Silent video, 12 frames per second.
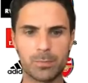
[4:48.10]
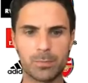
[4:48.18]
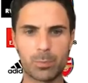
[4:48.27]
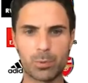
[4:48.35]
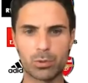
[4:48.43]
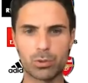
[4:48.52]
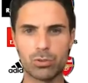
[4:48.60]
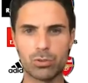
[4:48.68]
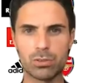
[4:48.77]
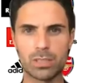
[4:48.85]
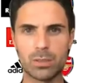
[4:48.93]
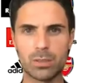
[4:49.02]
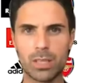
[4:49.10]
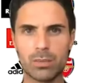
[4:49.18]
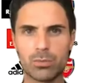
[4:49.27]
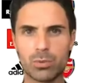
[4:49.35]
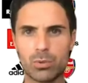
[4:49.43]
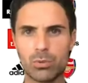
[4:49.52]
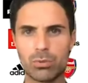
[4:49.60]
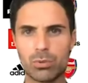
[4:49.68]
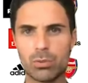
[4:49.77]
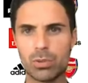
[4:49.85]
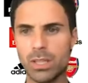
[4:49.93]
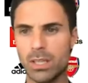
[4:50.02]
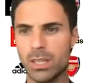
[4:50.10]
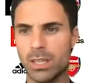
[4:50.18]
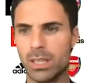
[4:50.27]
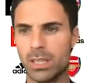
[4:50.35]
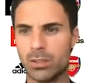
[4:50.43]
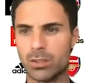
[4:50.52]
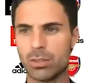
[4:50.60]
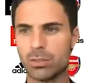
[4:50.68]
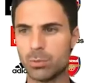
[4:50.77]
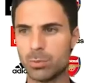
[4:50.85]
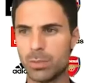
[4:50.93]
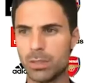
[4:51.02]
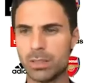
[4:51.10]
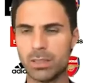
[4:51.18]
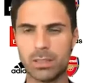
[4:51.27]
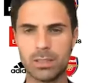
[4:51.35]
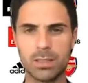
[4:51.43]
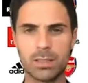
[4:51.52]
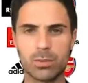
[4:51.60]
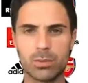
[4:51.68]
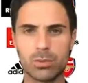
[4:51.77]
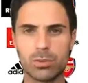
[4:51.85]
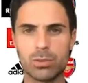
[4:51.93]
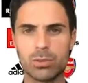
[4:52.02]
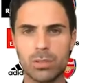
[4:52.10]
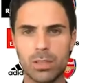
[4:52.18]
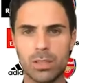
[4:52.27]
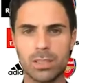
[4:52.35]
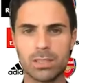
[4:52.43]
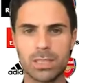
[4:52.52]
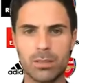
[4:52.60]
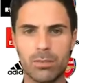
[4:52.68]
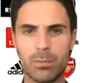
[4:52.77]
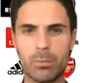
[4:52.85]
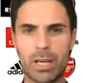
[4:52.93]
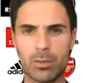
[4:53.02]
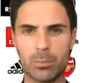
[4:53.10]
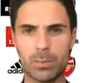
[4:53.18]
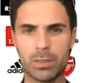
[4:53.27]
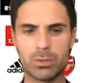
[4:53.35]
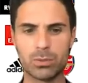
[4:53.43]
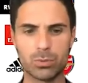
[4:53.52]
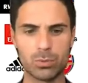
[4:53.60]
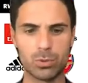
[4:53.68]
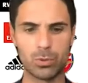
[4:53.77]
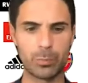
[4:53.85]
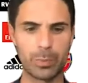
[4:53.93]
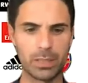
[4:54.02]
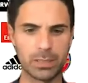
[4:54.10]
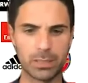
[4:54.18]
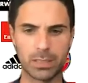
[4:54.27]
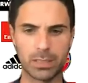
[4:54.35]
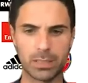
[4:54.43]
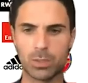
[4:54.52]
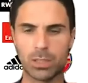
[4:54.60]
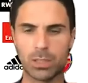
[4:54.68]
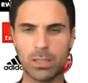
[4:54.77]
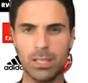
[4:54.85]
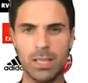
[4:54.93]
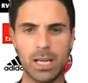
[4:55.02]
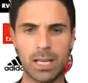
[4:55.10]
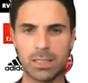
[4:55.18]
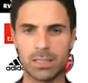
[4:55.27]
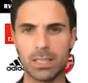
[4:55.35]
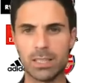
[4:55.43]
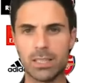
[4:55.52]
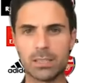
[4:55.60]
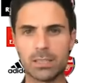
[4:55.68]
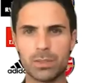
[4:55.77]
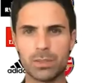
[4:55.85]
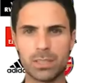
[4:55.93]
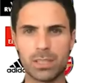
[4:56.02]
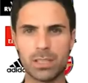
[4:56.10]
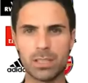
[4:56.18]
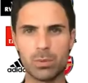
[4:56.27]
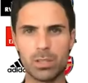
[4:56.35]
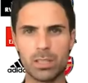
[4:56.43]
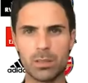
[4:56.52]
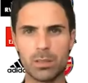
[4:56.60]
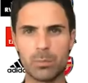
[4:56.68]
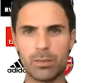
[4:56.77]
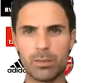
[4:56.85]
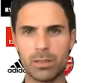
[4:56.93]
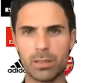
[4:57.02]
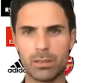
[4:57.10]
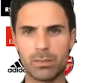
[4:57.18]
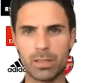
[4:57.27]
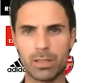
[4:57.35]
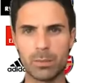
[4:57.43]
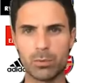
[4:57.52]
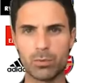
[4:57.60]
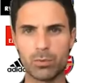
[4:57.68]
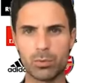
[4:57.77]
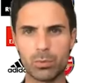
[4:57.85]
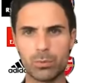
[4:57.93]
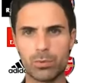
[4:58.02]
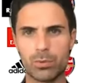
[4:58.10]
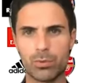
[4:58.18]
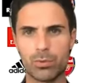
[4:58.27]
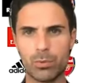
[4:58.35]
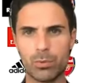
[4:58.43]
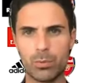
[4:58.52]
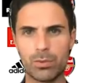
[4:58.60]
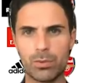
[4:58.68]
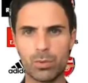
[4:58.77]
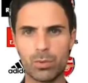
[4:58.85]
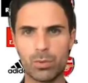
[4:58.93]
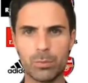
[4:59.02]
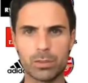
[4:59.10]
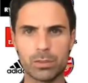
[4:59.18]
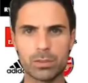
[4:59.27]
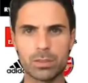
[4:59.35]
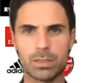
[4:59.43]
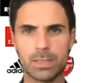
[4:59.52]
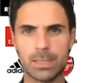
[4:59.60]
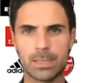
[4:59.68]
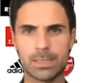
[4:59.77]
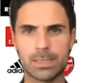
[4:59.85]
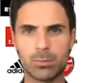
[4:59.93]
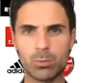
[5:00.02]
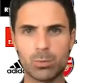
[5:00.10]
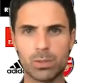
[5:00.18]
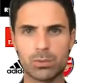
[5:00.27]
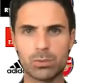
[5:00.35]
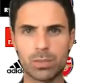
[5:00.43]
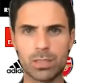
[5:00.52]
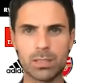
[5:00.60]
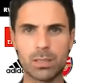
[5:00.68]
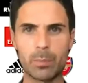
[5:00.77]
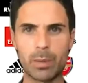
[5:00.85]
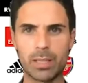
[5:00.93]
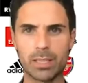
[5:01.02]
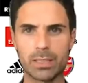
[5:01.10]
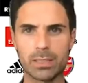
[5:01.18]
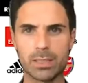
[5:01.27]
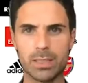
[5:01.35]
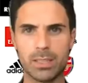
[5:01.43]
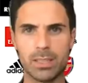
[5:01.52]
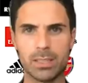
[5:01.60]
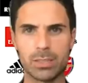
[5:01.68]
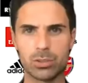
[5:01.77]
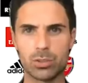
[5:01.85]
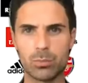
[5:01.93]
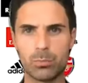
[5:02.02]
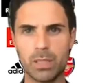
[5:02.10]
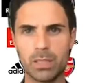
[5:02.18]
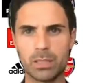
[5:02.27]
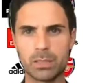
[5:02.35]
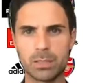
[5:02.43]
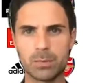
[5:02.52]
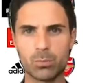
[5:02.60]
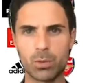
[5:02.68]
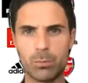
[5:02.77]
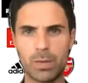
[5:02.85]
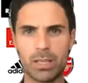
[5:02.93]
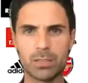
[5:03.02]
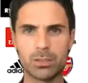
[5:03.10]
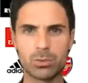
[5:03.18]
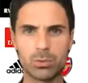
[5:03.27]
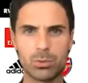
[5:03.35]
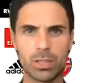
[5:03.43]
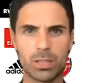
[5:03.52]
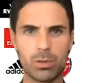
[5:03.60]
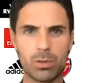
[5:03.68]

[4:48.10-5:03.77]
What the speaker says: the protocols that we have to go through in order to be in a good, safe environment to compete as well. And then, yes, physically, we didn't play a game of football for over 3 months, and we wanted to get the players some minutes. We managed to do that